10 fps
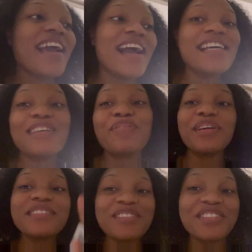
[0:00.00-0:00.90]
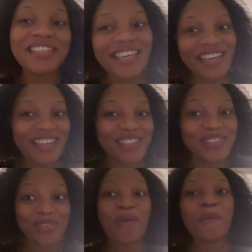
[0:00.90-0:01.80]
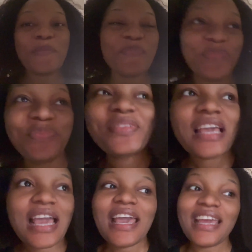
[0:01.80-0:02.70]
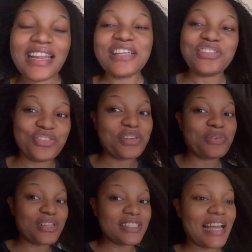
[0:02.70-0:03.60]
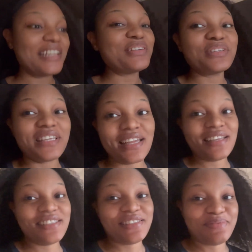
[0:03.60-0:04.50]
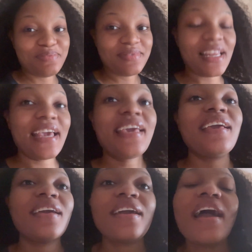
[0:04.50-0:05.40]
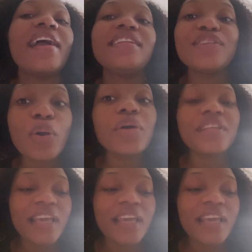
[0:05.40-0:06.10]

Guys, I'm going to drink some energy drink because I need all the energy. Like, I need all the